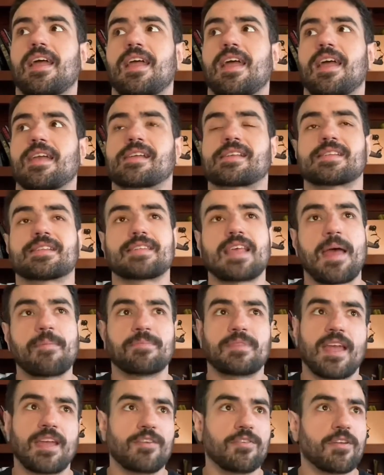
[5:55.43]

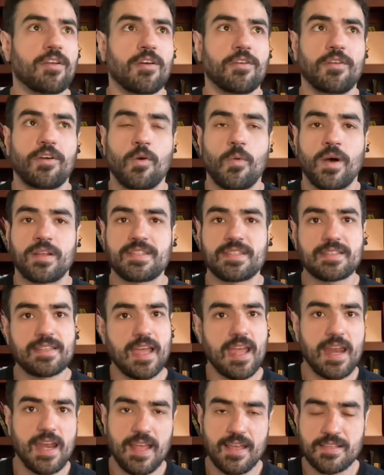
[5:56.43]
Except that you don't know what
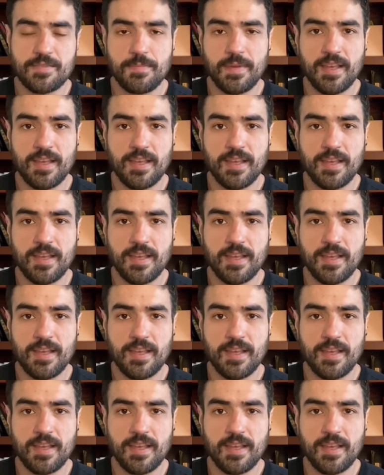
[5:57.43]
state is,